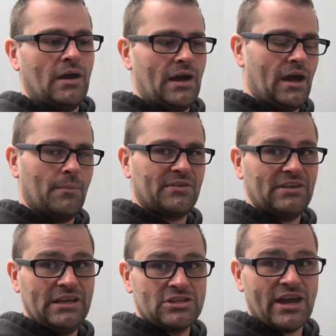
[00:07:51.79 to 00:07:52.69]
It's
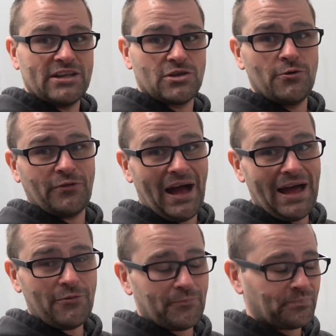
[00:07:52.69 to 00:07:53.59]
an
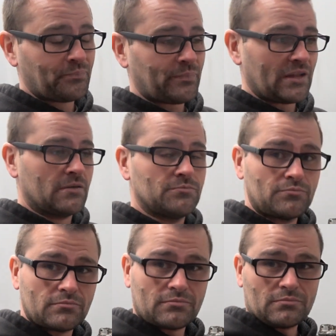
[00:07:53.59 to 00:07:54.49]
Ej25,
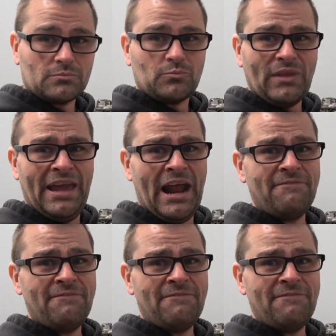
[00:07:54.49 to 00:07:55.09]
and